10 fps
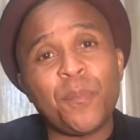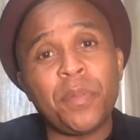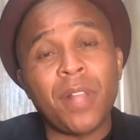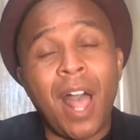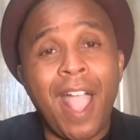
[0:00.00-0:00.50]

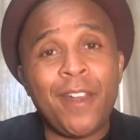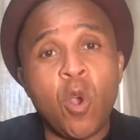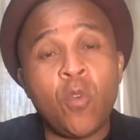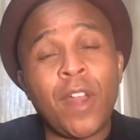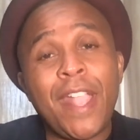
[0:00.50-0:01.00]
applied
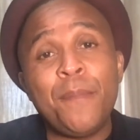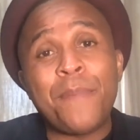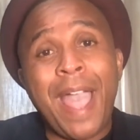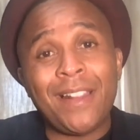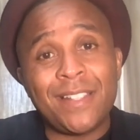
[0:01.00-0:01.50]
over
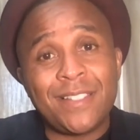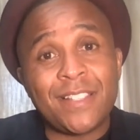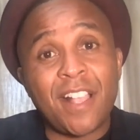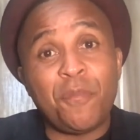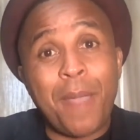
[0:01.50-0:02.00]

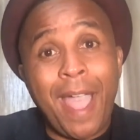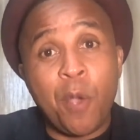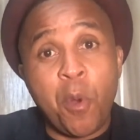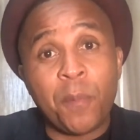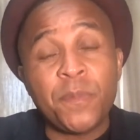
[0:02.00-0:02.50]
imbalances of
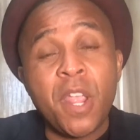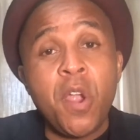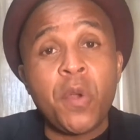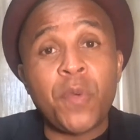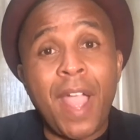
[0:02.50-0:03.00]
power
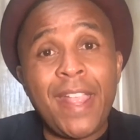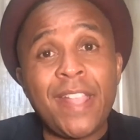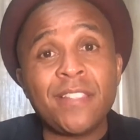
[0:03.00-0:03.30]
right?